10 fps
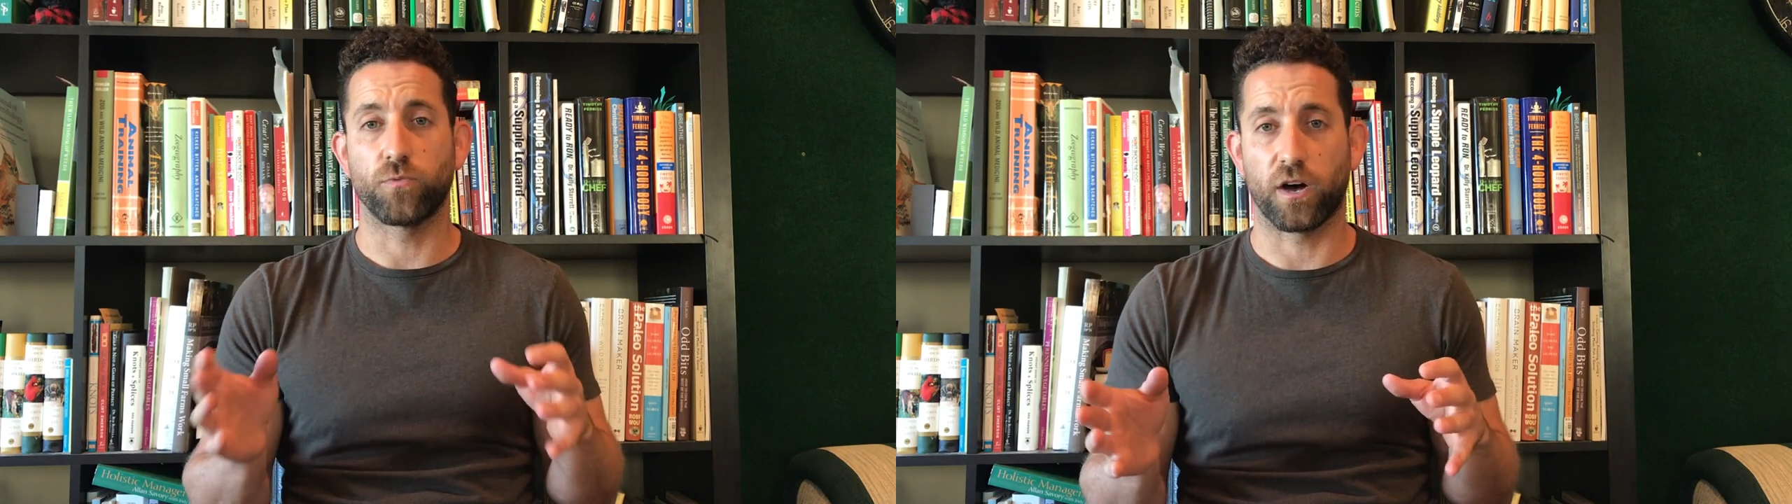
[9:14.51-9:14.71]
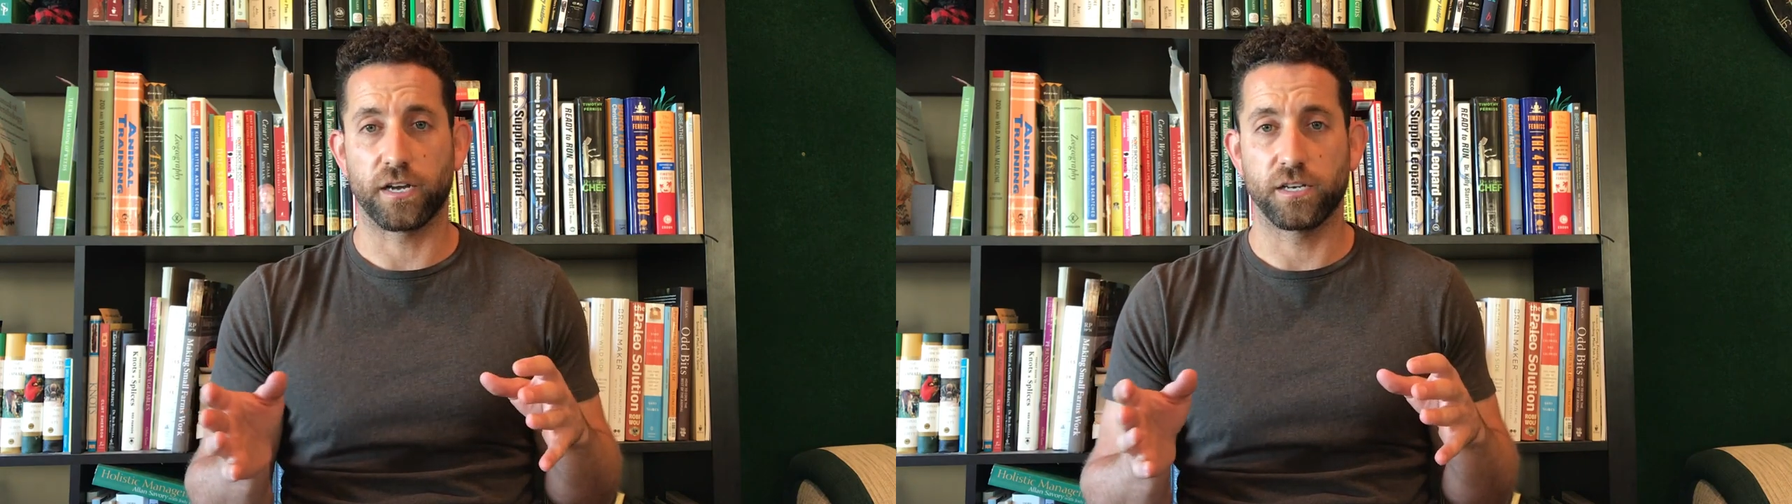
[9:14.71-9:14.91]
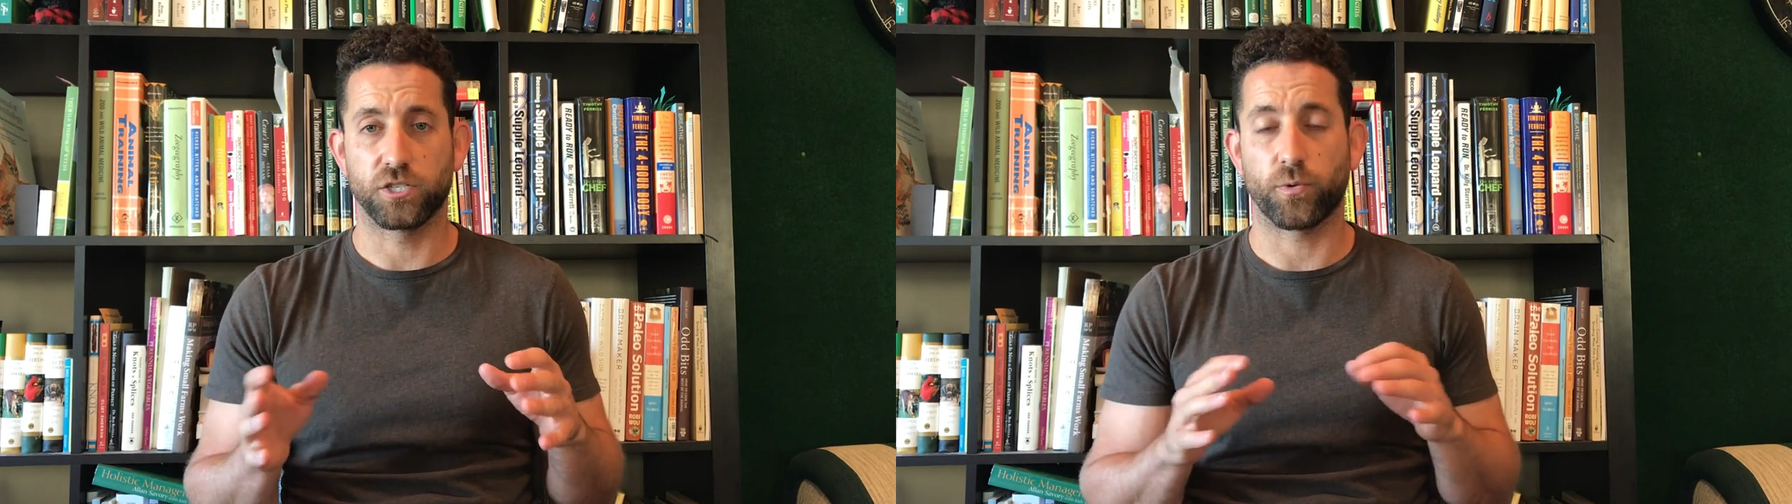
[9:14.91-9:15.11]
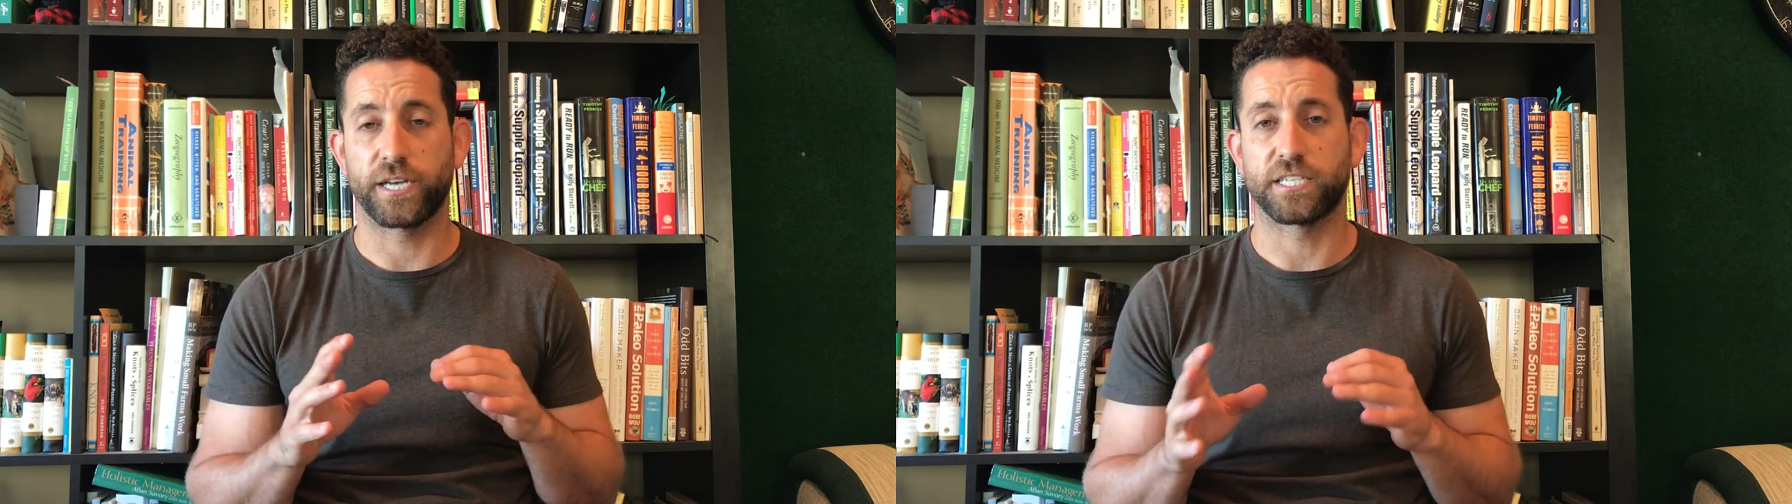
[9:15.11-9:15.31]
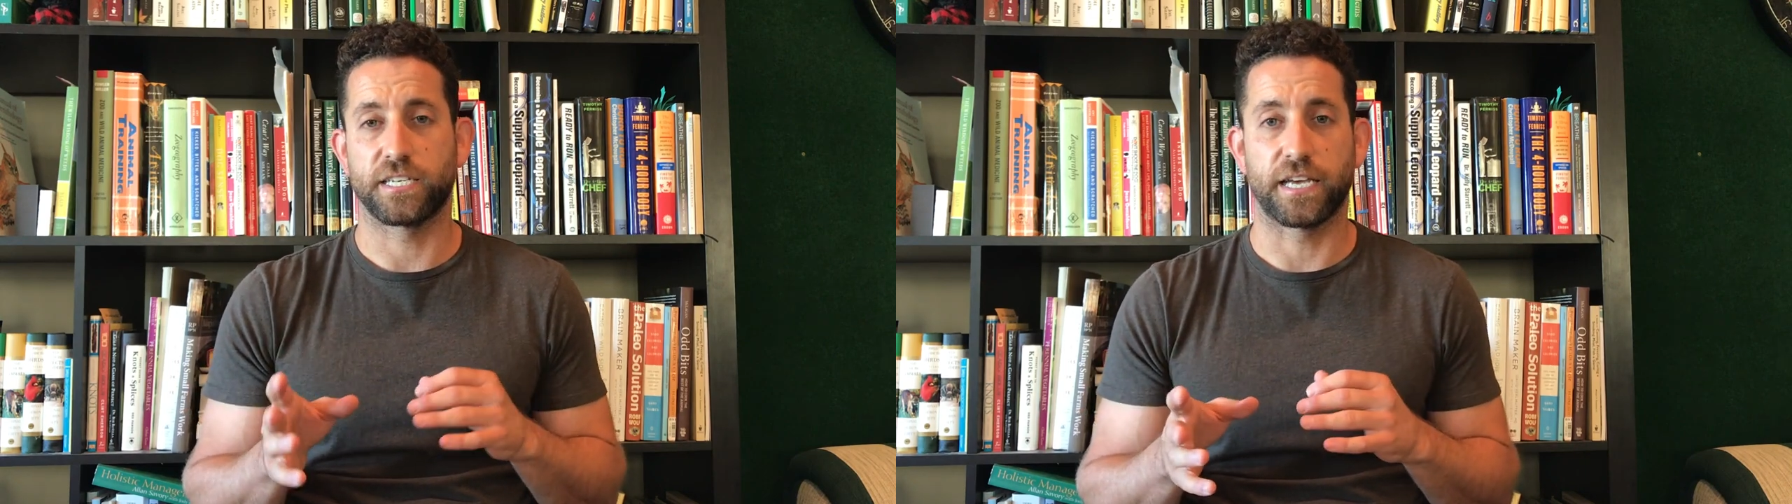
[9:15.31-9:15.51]
wanted
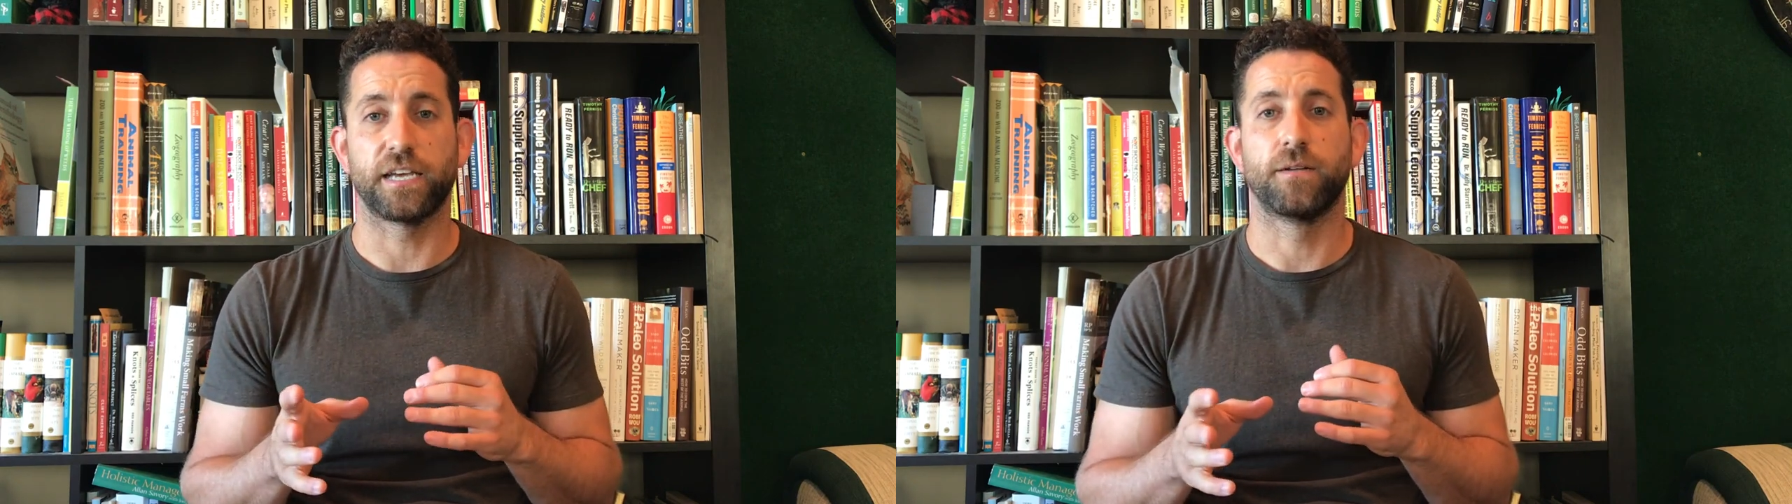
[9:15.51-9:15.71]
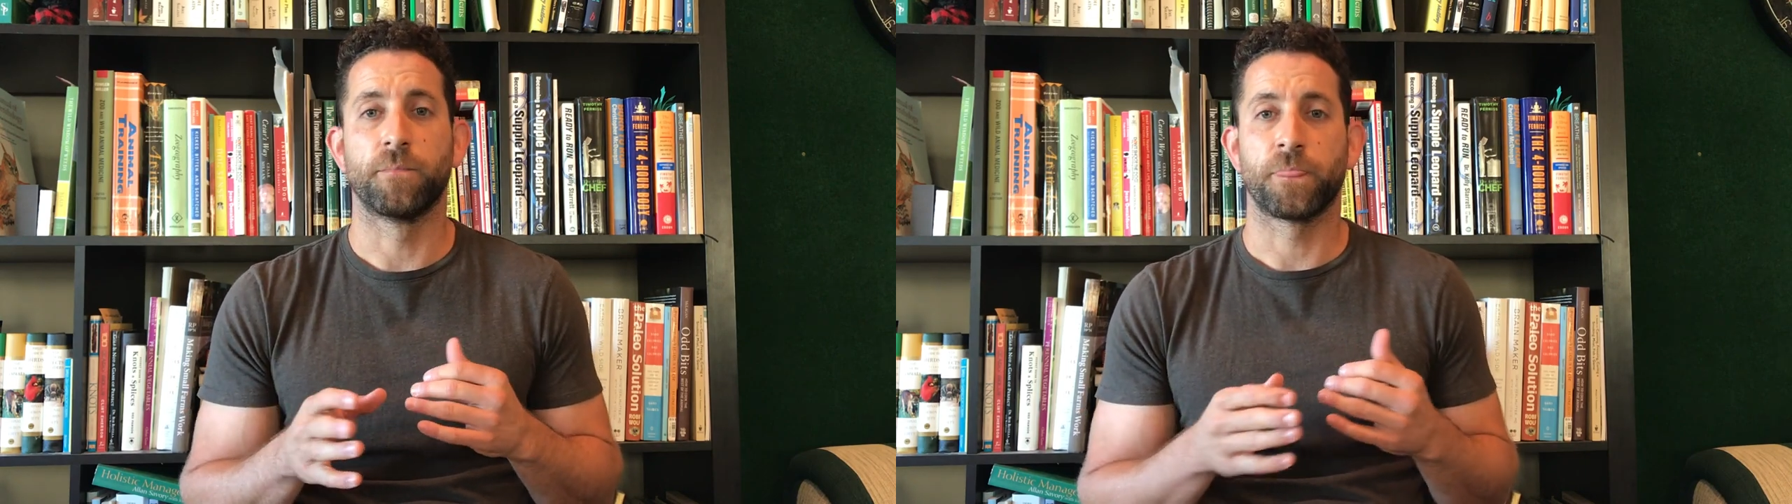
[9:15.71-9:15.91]
twice a day.